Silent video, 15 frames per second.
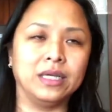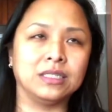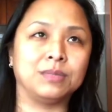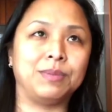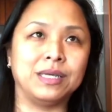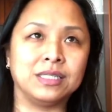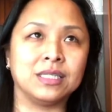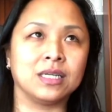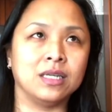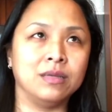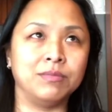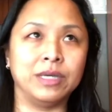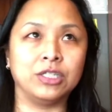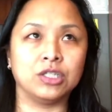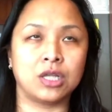It's basically a
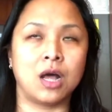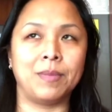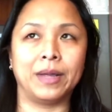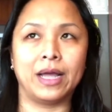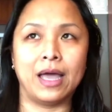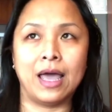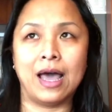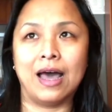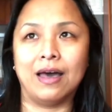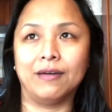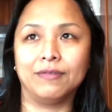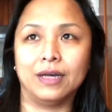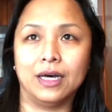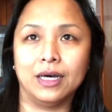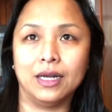major topic I
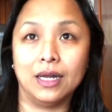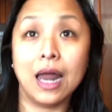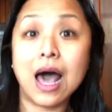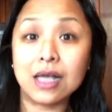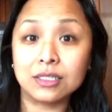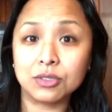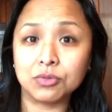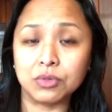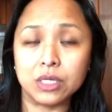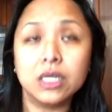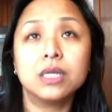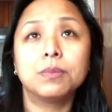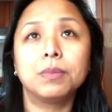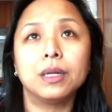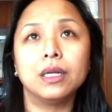have last
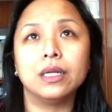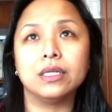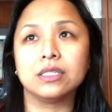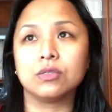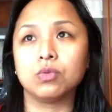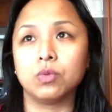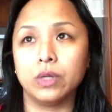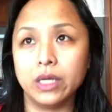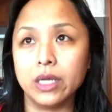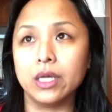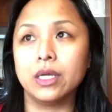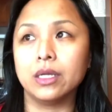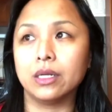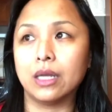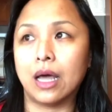week, but this
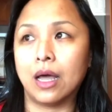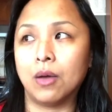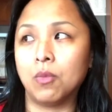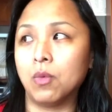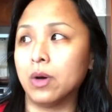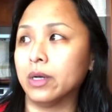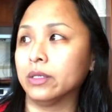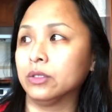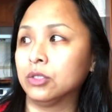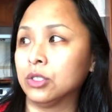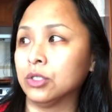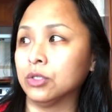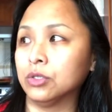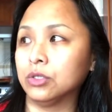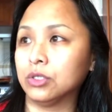week I want
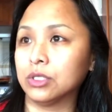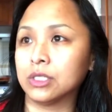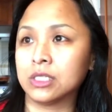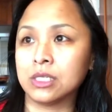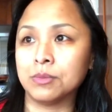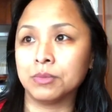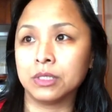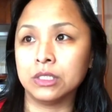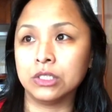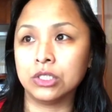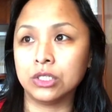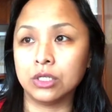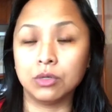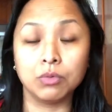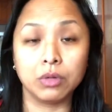to just simply
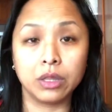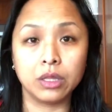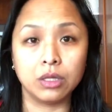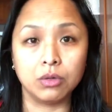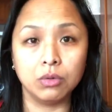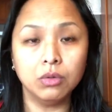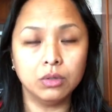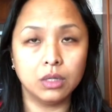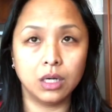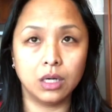share with you,